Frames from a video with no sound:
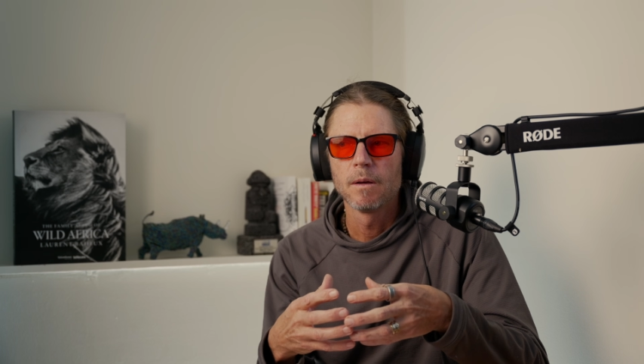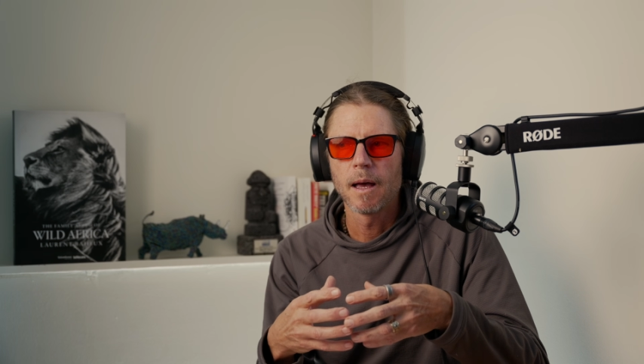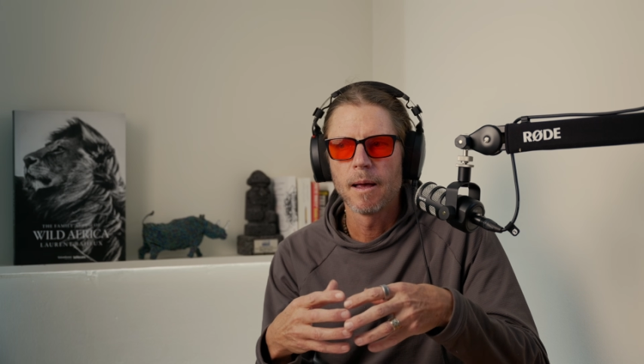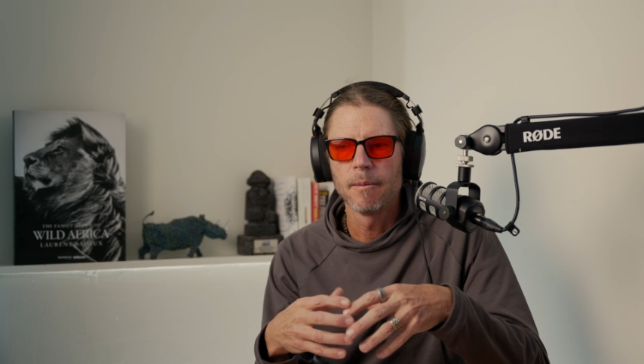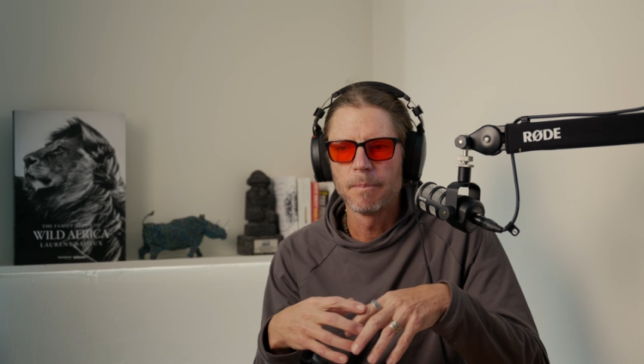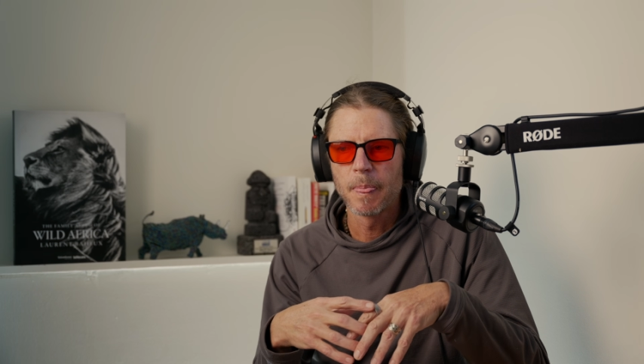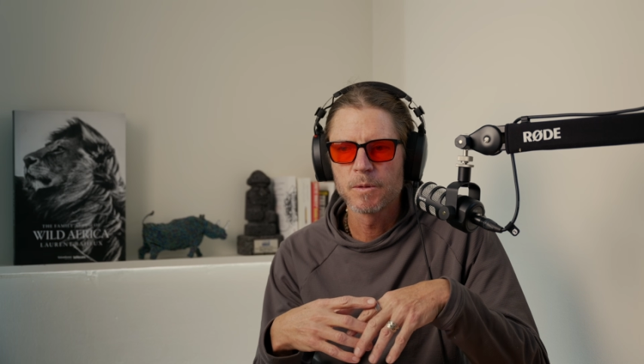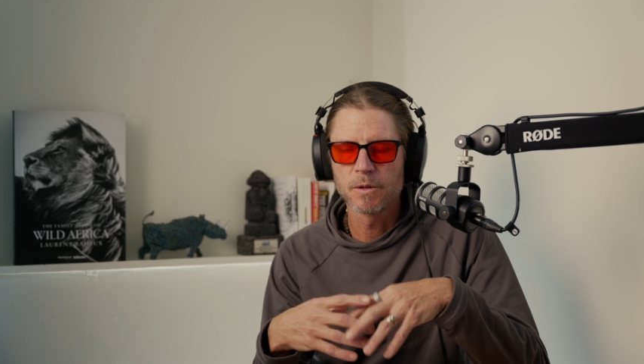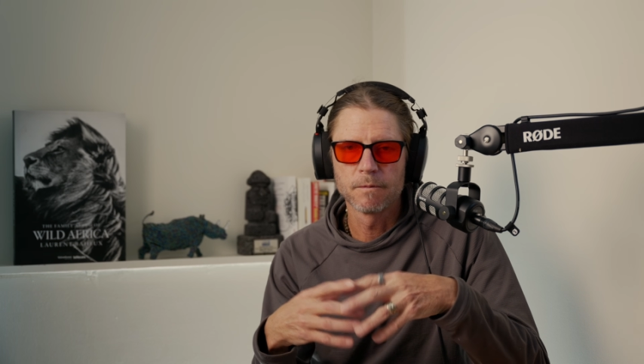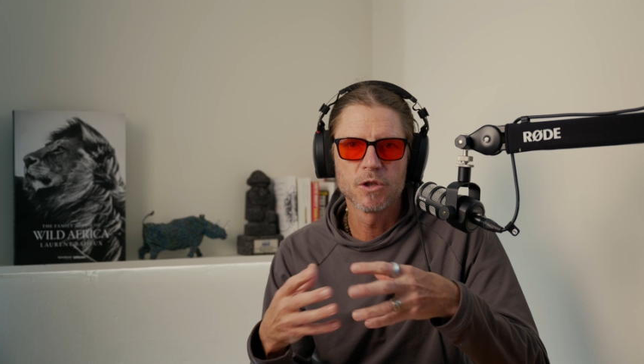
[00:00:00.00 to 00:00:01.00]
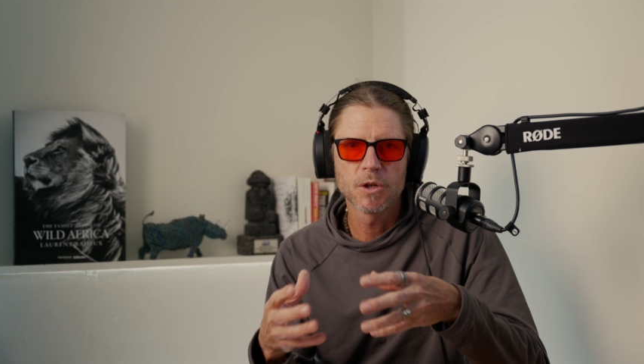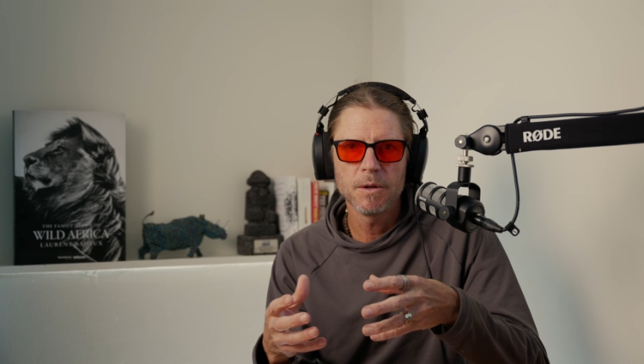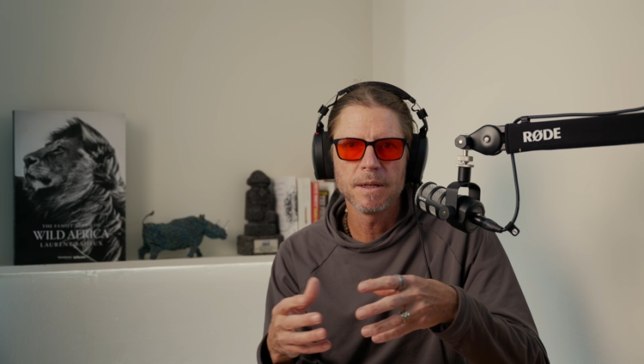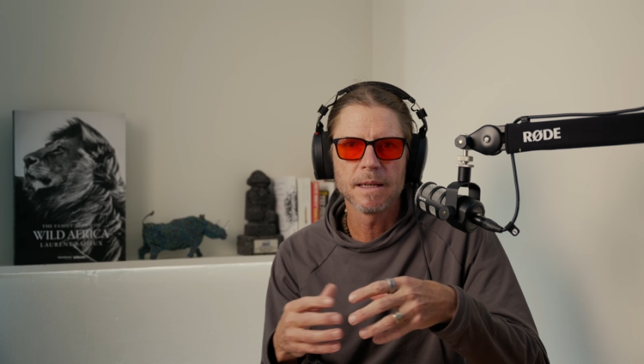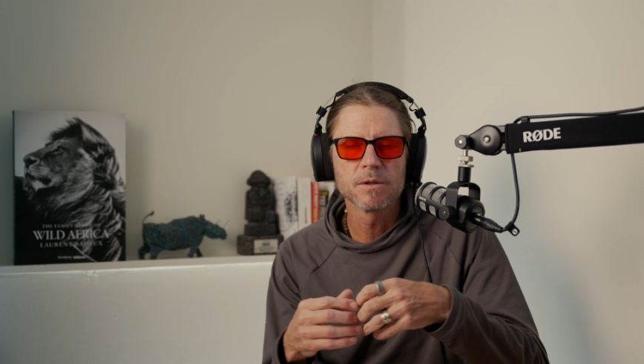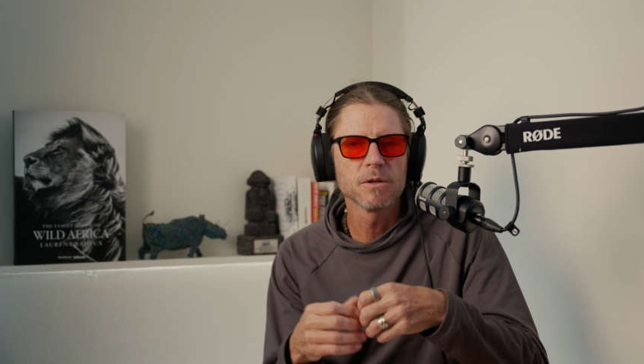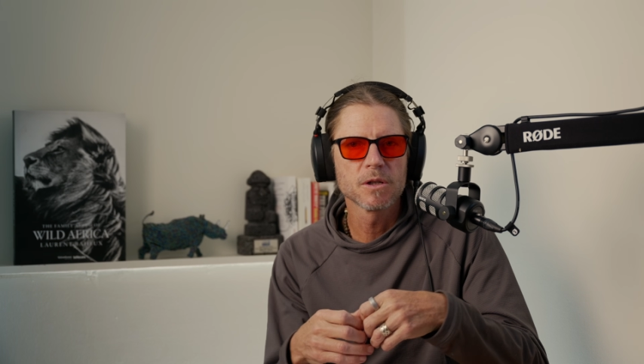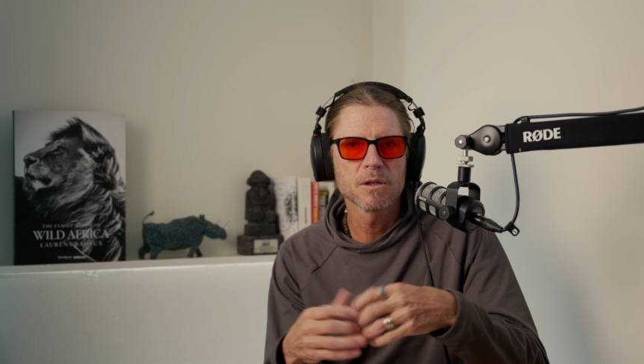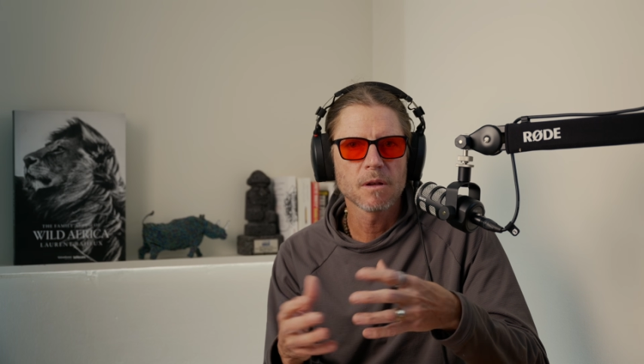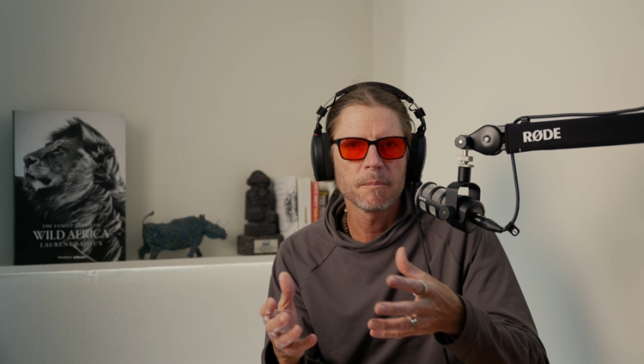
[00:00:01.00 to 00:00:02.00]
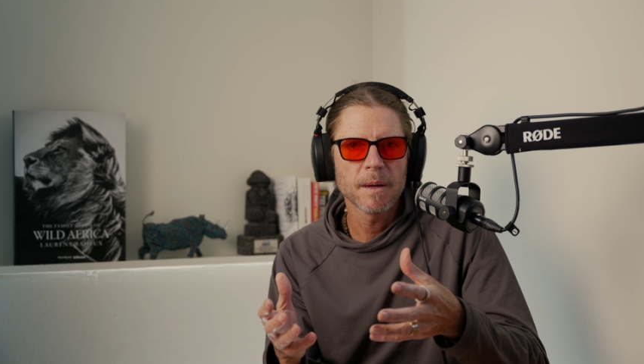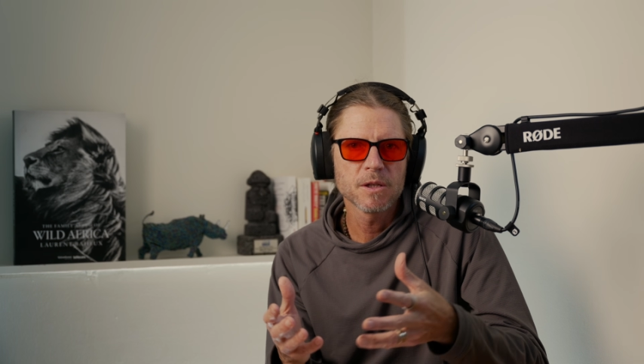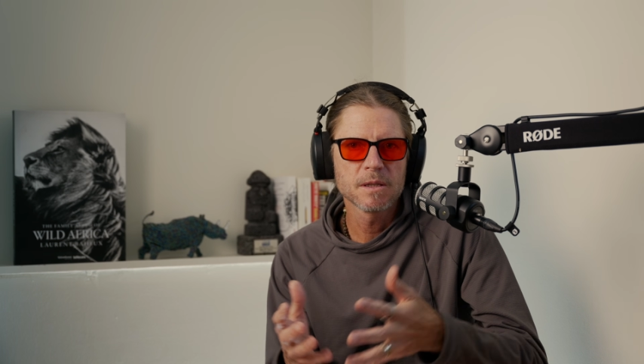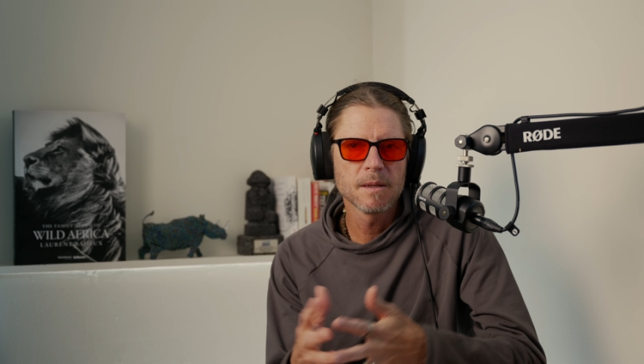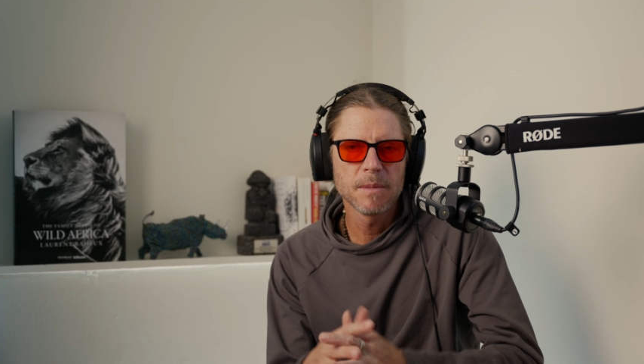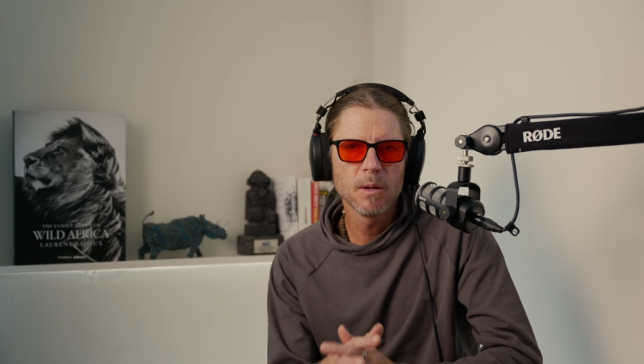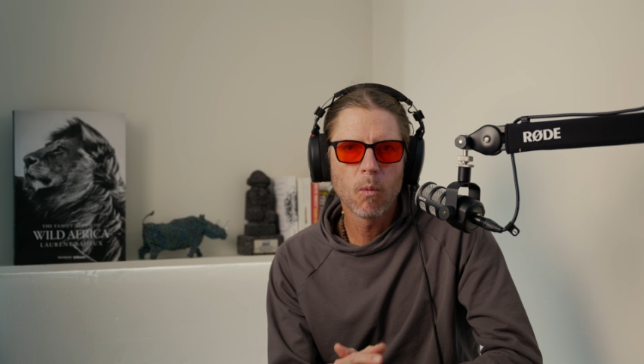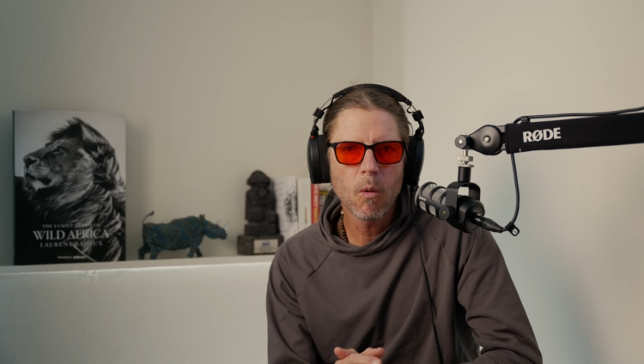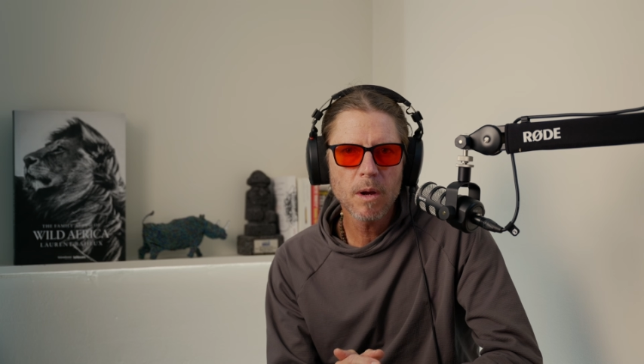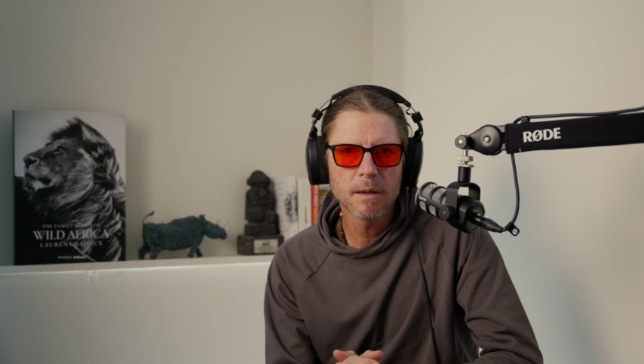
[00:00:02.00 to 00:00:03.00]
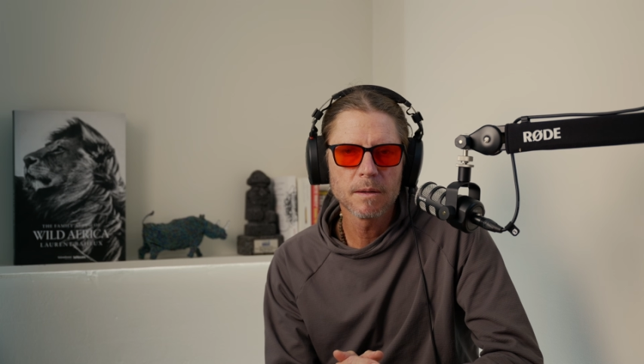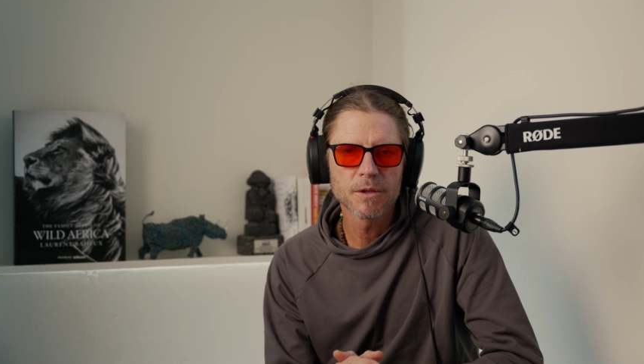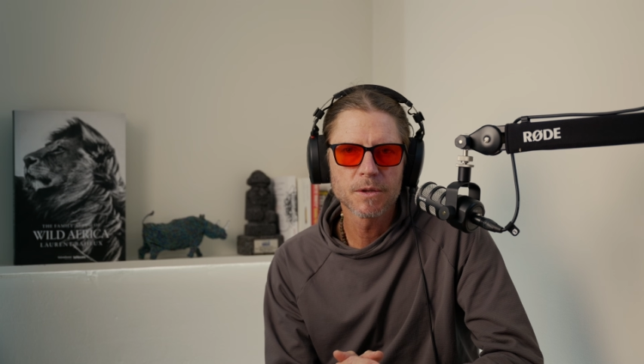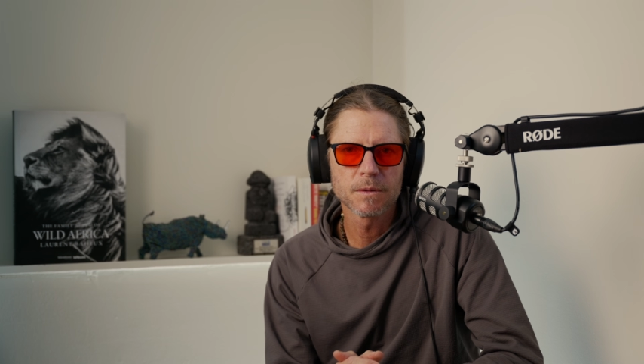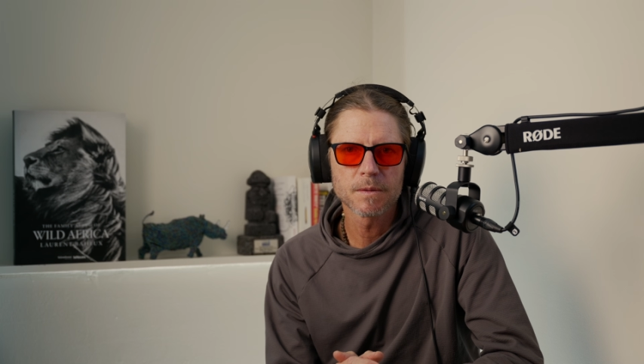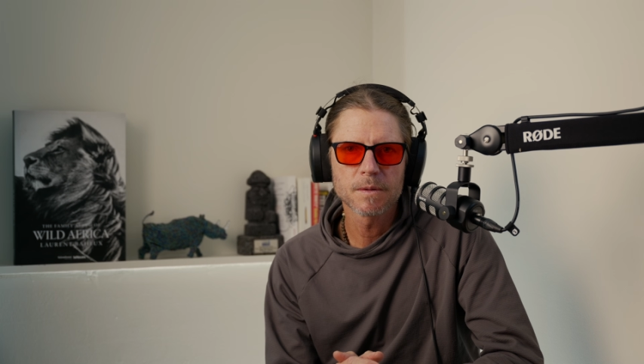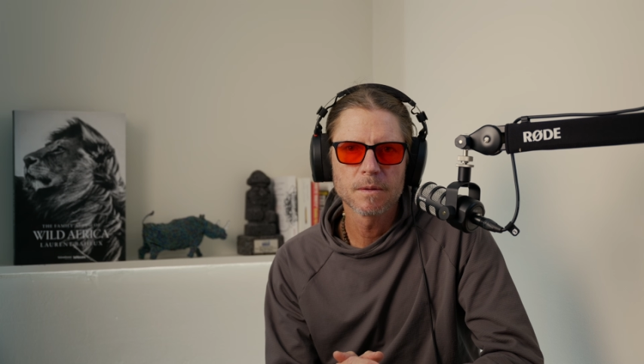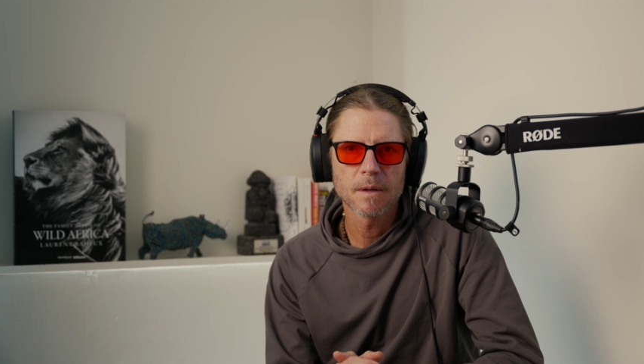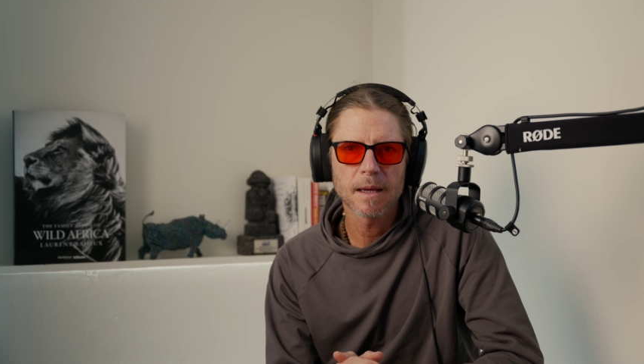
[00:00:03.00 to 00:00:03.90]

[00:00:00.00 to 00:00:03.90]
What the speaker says: sort of journey, is to just start by just simply walking in the shoes.